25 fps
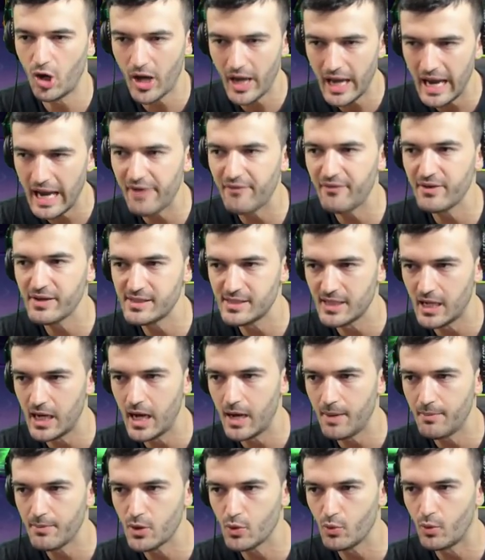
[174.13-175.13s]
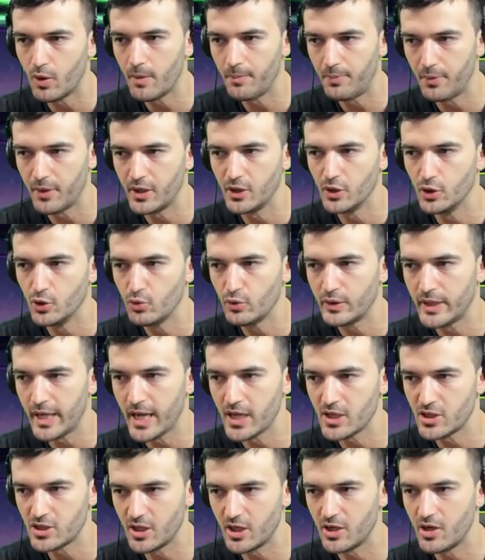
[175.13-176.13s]
every time you want to put in Luke
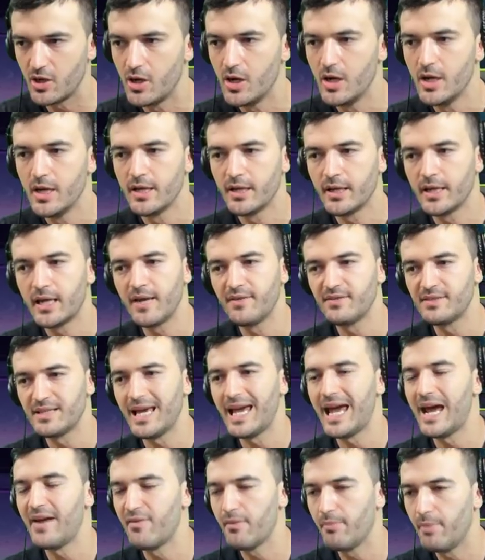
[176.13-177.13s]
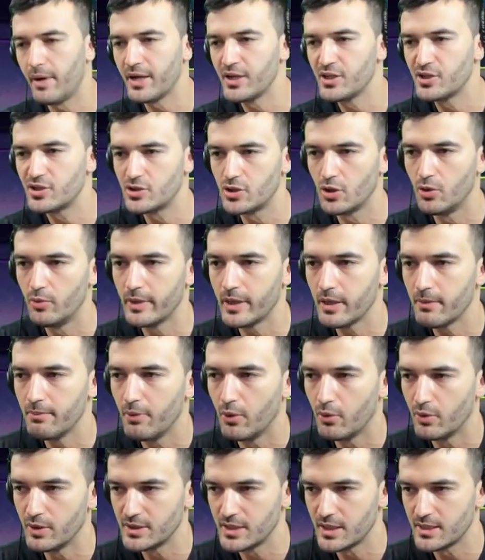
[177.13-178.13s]
Cage there. He gives everybody so many
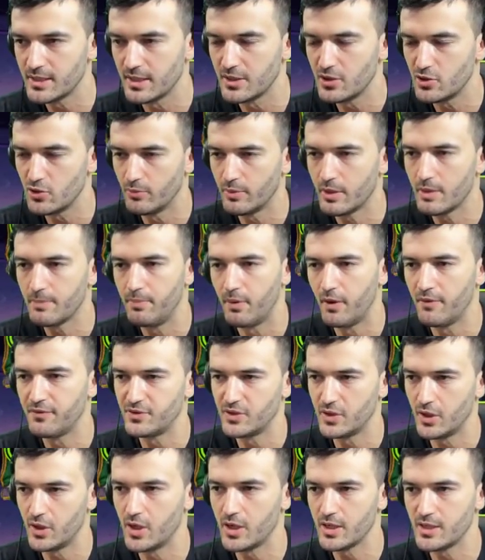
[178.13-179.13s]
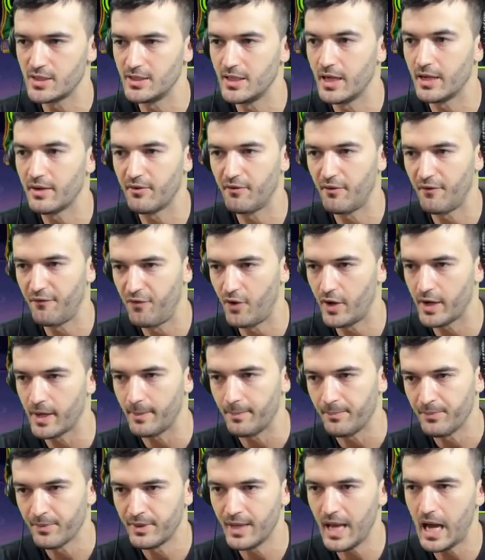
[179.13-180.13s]
bonuses and so many buffs there, it's not even funny.
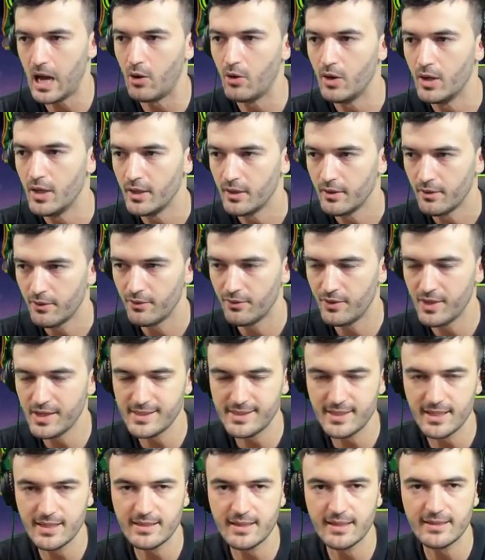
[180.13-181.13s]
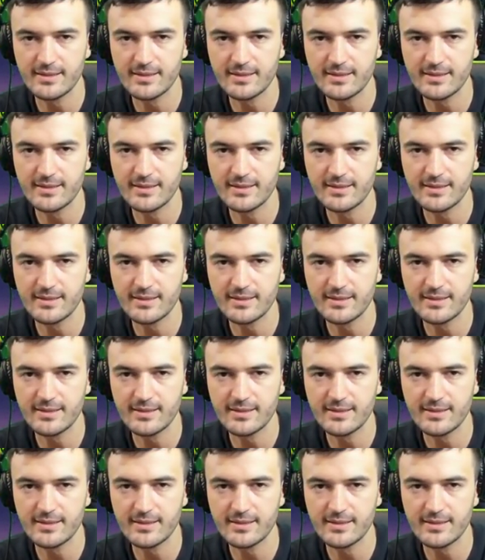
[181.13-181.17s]
Now, this is a